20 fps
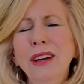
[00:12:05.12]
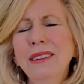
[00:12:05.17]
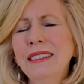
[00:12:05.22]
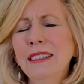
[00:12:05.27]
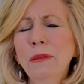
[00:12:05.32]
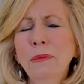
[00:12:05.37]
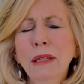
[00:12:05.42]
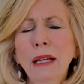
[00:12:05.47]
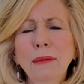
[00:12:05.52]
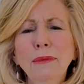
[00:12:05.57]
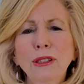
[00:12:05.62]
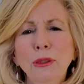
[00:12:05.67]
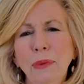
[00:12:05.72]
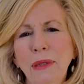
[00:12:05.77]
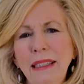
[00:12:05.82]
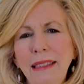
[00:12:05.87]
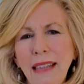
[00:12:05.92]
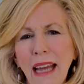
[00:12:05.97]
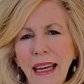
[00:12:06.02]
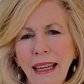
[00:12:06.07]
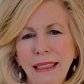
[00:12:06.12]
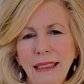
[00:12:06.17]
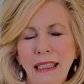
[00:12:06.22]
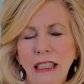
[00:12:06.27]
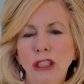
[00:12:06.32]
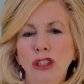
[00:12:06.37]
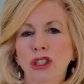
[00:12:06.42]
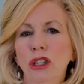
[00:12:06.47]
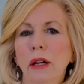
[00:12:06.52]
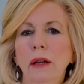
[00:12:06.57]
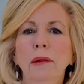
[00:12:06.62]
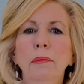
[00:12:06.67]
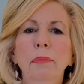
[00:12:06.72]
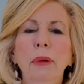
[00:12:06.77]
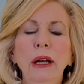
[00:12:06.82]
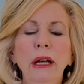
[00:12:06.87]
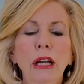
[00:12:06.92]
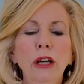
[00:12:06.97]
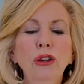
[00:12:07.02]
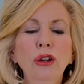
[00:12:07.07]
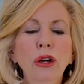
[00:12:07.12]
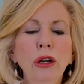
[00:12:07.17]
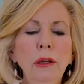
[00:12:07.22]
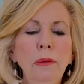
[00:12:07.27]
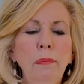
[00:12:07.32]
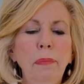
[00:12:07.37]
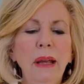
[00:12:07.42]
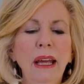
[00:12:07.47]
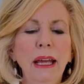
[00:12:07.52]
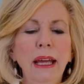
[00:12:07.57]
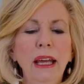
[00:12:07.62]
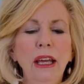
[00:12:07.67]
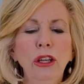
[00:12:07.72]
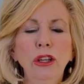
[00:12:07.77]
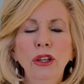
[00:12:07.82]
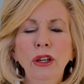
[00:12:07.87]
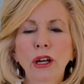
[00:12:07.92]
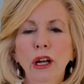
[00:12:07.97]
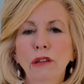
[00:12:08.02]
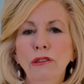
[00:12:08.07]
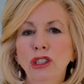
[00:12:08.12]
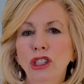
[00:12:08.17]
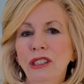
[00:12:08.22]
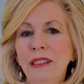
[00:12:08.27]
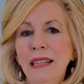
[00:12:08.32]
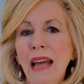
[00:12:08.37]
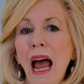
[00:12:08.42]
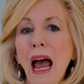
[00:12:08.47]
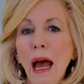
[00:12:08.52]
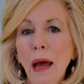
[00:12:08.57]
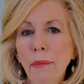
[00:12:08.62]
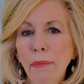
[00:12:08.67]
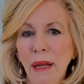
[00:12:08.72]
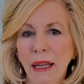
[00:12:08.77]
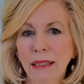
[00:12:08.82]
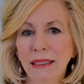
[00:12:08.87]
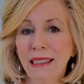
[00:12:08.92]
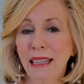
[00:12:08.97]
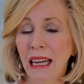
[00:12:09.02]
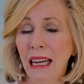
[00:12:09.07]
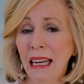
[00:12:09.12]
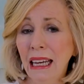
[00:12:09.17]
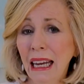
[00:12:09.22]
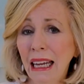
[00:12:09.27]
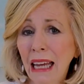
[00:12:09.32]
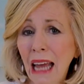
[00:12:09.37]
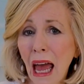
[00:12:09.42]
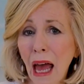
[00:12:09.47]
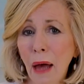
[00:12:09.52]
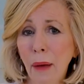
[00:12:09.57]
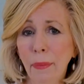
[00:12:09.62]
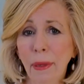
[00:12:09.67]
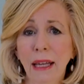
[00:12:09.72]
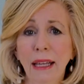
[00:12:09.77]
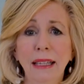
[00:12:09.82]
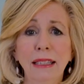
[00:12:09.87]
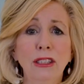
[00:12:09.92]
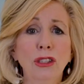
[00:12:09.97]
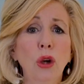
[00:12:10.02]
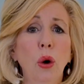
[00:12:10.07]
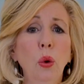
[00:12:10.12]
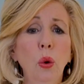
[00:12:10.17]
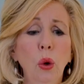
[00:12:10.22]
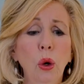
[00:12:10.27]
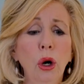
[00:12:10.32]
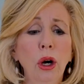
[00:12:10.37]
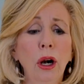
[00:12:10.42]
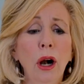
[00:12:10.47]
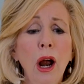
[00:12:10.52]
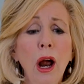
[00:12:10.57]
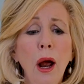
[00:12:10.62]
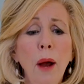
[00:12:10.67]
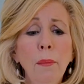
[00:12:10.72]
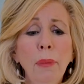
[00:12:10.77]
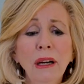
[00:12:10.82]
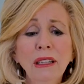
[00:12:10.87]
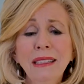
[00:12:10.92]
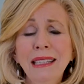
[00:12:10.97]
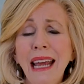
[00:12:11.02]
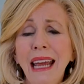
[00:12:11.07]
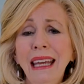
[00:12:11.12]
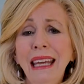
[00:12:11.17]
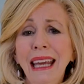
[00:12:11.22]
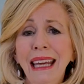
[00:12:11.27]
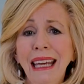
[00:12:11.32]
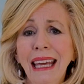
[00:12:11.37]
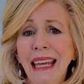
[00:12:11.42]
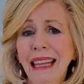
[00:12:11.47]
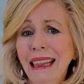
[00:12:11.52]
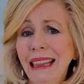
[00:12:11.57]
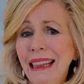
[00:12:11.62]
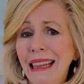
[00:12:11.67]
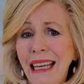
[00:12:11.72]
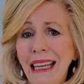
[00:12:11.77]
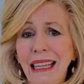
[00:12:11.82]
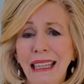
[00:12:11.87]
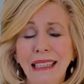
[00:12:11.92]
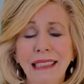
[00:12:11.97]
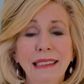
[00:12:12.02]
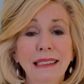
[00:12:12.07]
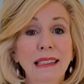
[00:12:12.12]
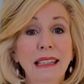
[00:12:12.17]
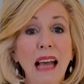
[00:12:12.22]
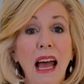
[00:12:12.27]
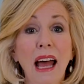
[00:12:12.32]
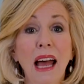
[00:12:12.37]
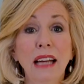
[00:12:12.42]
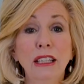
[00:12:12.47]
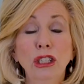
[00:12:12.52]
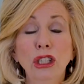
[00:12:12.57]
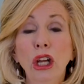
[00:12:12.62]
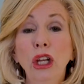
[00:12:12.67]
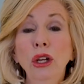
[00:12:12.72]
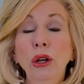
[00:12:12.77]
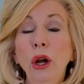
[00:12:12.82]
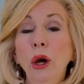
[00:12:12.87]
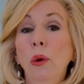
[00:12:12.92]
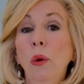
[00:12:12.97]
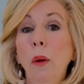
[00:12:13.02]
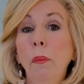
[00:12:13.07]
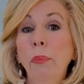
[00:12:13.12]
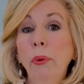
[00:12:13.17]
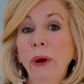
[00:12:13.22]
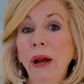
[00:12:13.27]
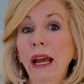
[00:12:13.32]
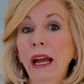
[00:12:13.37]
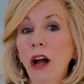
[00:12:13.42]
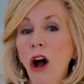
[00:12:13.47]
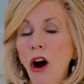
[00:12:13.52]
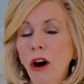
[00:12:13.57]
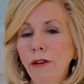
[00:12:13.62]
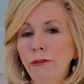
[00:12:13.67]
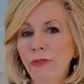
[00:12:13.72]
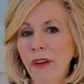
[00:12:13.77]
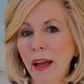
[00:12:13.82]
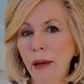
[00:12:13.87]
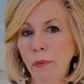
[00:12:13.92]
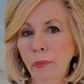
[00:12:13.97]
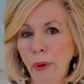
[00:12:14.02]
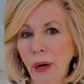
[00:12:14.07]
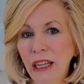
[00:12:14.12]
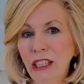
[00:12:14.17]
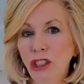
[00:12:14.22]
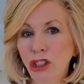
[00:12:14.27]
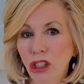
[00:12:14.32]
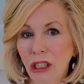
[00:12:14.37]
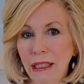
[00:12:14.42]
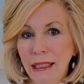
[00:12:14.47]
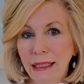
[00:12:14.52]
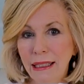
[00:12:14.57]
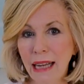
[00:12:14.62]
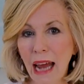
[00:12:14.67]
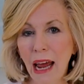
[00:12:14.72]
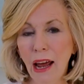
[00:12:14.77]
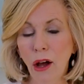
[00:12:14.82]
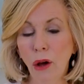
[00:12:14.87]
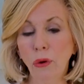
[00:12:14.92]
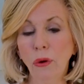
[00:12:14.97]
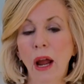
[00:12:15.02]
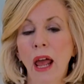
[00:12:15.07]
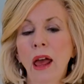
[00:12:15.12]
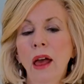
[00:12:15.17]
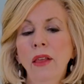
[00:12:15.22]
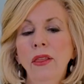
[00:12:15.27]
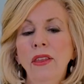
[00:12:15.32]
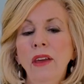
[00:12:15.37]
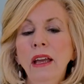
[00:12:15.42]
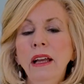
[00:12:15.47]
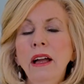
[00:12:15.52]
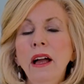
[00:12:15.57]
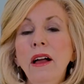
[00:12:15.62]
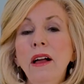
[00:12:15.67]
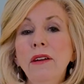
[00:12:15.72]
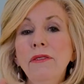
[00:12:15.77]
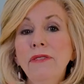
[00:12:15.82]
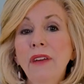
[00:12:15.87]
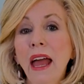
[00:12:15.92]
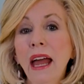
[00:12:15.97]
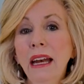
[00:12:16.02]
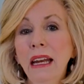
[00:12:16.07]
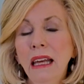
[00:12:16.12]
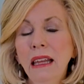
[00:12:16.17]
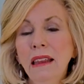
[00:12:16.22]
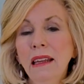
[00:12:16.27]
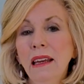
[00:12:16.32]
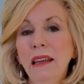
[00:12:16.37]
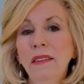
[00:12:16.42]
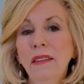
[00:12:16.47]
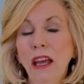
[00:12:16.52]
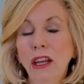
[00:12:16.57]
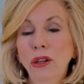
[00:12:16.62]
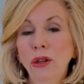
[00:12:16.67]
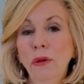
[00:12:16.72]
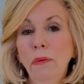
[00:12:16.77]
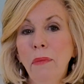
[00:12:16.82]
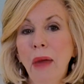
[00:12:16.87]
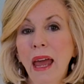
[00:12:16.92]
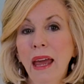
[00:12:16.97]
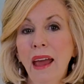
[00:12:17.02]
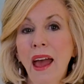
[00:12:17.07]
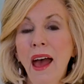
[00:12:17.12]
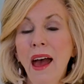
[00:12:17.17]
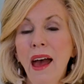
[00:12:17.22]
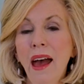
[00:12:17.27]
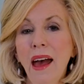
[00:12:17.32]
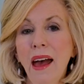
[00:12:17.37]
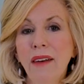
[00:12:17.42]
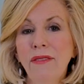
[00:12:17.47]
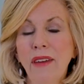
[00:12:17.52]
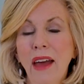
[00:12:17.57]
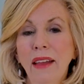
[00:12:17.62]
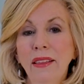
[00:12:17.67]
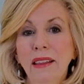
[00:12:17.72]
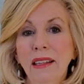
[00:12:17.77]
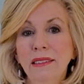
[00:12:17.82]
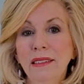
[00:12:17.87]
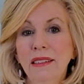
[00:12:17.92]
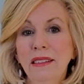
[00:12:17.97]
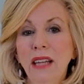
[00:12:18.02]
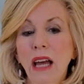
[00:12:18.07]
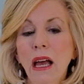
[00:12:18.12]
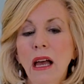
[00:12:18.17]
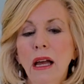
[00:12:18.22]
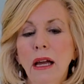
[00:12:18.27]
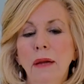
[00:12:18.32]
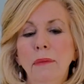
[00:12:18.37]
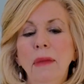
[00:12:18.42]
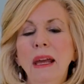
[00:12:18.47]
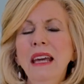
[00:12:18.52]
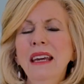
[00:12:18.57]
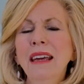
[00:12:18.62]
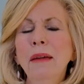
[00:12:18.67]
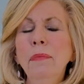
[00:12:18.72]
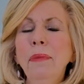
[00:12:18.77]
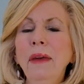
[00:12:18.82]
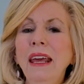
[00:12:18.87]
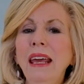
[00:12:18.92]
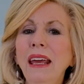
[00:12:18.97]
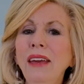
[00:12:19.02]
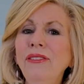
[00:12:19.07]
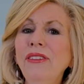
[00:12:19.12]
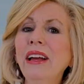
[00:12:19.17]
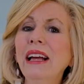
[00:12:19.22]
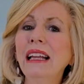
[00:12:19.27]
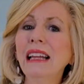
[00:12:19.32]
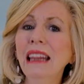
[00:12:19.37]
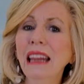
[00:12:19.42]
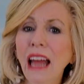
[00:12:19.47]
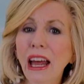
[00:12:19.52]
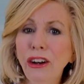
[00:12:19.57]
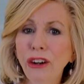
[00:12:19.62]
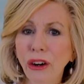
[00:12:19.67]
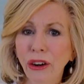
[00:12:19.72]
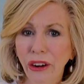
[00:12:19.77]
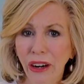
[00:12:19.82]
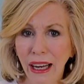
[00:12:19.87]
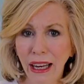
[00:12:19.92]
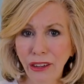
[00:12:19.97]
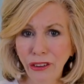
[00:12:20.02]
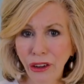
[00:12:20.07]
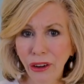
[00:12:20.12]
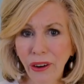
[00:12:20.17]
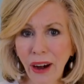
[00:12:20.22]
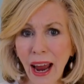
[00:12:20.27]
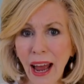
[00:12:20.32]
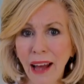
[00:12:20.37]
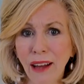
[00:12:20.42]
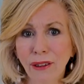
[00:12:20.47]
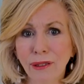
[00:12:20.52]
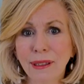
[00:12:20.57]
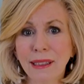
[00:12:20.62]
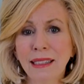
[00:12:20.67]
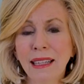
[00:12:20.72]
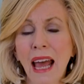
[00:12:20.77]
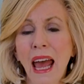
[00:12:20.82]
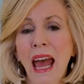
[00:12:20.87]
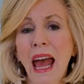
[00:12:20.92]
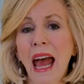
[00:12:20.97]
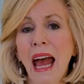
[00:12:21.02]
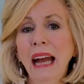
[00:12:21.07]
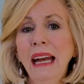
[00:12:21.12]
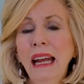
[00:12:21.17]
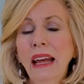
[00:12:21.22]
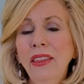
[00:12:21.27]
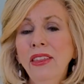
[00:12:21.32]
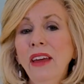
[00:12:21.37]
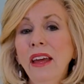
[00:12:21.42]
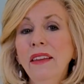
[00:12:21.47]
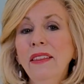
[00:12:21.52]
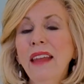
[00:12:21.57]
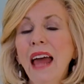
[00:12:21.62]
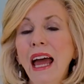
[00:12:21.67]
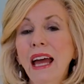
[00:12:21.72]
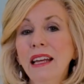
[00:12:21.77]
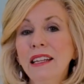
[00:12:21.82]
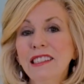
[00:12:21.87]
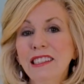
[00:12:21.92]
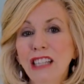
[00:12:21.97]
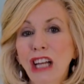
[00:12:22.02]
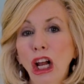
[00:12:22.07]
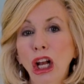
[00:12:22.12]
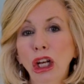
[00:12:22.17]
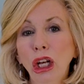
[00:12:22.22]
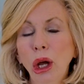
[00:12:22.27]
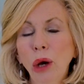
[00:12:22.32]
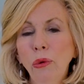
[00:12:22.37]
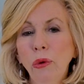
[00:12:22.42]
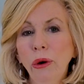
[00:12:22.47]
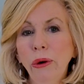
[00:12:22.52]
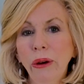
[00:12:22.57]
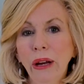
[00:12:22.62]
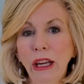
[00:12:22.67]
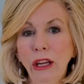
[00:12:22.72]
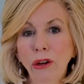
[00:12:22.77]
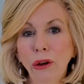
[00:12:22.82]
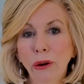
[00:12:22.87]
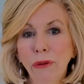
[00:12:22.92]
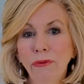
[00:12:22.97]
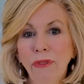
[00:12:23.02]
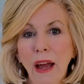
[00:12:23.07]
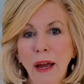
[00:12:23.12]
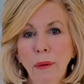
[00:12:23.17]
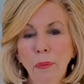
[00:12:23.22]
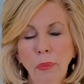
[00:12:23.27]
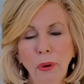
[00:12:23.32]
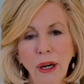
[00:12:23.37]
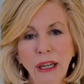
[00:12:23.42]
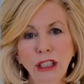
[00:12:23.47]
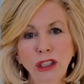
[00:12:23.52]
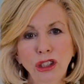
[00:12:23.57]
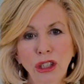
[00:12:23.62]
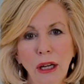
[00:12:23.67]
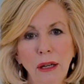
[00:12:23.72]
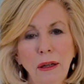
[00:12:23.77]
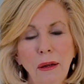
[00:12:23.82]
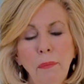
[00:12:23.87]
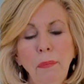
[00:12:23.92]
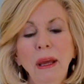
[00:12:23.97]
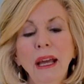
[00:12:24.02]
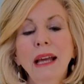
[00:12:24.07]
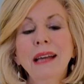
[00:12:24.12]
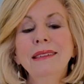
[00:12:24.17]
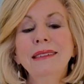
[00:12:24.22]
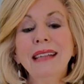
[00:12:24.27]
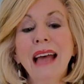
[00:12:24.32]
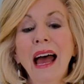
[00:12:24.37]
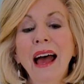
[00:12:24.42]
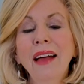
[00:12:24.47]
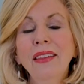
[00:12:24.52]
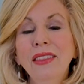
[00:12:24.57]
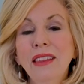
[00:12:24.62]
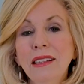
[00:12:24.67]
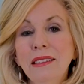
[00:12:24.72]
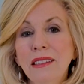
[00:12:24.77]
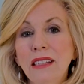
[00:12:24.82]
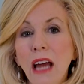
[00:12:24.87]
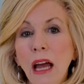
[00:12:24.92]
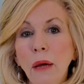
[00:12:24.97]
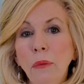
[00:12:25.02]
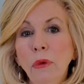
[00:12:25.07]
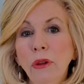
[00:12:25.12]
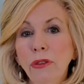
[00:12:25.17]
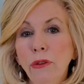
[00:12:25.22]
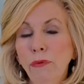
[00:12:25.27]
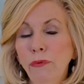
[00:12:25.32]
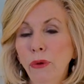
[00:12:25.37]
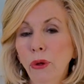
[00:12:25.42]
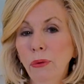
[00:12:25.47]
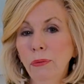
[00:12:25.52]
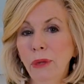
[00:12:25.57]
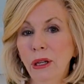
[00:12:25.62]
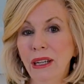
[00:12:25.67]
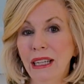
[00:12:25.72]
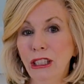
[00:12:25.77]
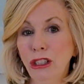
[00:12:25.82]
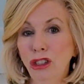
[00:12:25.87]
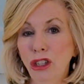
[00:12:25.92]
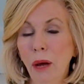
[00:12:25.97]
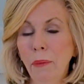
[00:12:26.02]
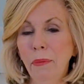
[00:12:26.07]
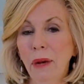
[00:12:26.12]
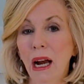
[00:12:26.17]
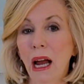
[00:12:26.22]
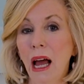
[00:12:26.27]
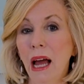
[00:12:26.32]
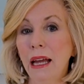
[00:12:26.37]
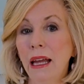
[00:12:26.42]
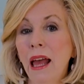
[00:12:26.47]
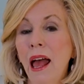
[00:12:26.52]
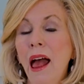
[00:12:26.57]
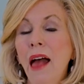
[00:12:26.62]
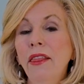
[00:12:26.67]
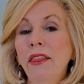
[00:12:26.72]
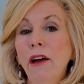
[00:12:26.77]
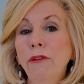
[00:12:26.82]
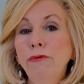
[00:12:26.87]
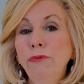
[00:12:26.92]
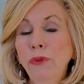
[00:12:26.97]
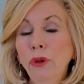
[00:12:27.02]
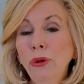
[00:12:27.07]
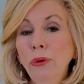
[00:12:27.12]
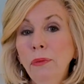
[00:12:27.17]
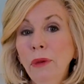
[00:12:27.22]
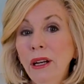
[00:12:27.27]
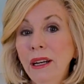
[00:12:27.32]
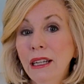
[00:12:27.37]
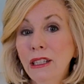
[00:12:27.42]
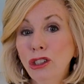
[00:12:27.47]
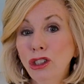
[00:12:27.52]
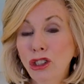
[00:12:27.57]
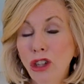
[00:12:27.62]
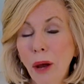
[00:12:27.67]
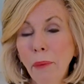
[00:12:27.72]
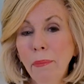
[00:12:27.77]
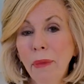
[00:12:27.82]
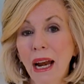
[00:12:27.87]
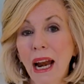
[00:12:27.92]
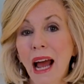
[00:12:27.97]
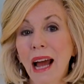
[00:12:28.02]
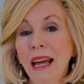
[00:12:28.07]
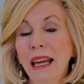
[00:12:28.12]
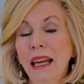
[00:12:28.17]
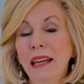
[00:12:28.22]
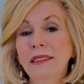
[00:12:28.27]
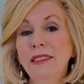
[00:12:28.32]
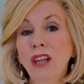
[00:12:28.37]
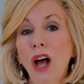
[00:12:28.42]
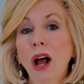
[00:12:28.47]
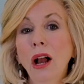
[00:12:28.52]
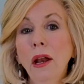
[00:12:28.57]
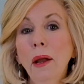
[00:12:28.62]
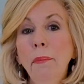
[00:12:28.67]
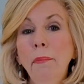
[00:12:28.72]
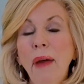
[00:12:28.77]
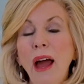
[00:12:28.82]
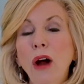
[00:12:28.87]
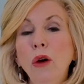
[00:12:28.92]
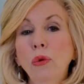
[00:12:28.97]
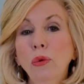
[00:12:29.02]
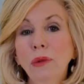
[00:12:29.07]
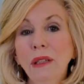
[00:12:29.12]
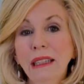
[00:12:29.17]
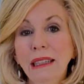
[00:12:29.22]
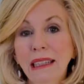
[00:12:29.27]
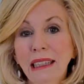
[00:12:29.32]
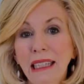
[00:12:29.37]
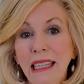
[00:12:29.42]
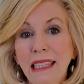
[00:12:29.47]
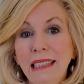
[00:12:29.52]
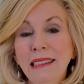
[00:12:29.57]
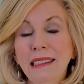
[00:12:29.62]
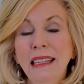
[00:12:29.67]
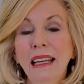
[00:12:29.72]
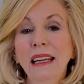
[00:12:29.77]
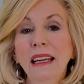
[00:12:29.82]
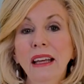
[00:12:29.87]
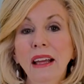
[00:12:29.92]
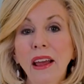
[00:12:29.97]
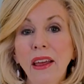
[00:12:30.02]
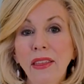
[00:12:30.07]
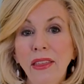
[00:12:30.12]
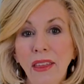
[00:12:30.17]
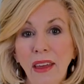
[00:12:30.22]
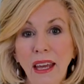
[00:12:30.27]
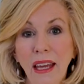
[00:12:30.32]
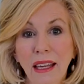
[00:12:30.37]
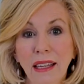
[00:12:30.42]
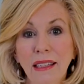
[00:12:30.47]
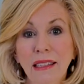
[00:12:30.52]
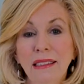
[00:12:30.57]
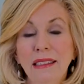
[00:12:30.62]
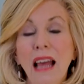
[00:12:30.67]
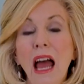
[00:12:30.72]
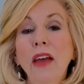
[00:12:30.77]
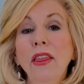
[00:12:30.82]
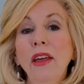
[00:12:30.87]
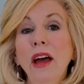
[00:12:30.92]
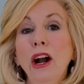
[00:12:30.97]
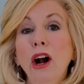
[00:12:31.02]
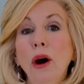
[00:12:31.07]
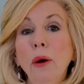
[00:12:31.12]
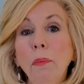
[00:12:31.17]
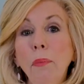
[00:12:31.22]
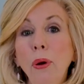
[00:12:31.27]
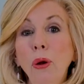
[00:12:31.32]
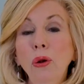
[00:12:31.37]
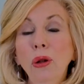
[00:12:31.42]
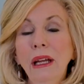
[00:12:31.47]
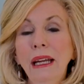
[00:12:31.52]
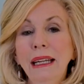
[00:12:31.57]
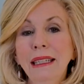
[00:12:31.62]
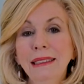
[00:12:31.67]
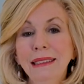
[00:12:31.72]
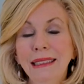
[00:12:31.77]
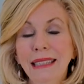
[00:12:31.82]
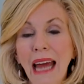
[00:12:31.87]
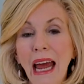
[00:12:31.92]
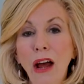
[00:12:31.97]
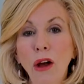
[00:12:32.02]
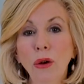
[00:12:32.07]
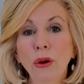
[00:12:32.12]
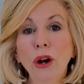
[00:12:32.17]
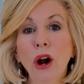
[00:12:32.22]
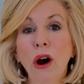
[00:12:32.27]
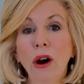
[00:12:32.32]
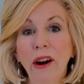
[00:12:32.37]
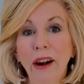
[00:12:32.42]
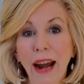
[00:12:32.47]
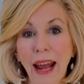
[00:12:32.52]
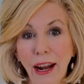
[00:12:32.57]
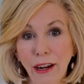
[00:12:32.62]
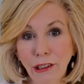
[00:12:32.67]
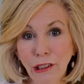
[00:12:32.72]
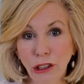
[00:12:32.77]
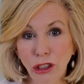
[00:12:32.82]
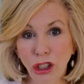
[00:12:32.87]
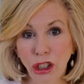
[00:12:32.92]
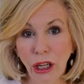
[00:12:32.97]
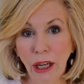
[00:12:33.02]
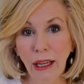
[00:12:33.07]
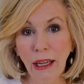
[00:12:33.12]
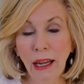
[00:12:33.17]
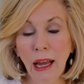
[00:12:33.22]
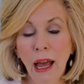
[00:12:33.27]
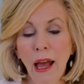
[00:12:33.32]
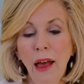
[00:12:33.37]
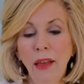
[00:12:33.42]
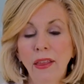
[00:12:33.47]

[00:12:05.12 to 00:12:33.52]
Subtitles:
sometimes we say addiction, but it could be, you know, just habits, eating habits, or partaking in things that, you know, bring our vibration down. Think of anything that you may have at this time. It could be even clutter in your house, anything that is lowering your vibration. Because at this time with the full moon in Gemini, that full moon in Gemini is all about releasing things that are pulling down our energy.